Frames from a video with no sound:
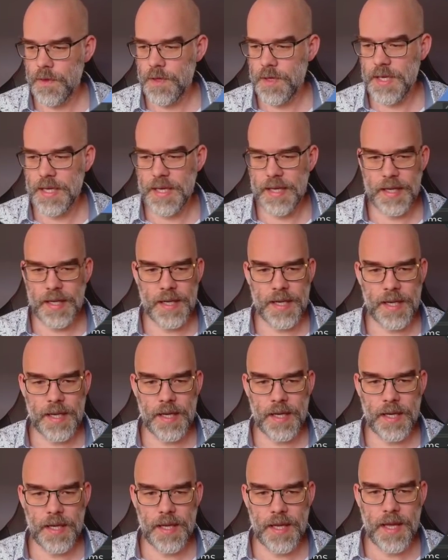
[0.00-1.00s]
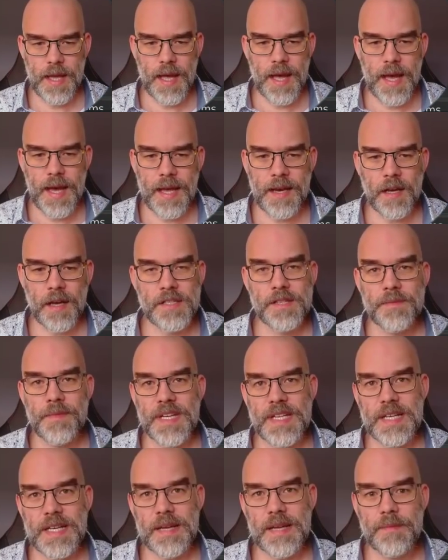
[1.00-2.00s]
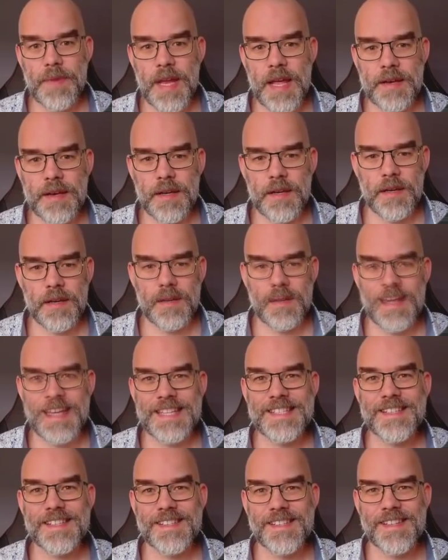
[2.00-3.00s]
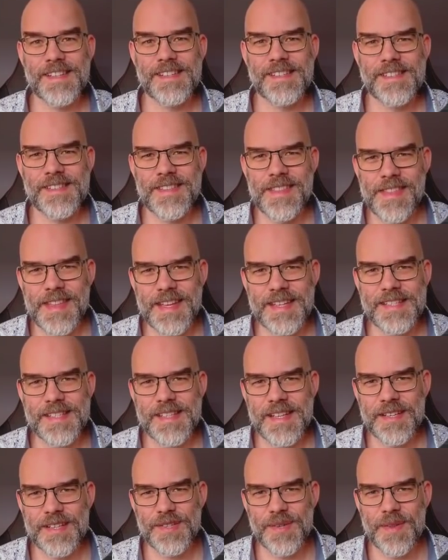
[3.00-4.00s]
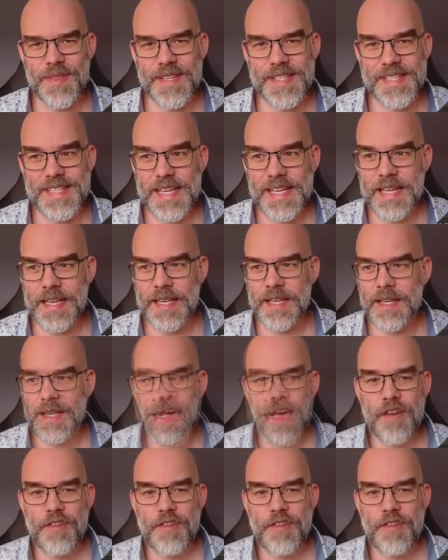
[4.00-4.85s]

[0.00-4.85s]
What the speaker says: You click link, and automatically Blender instances this into the scene.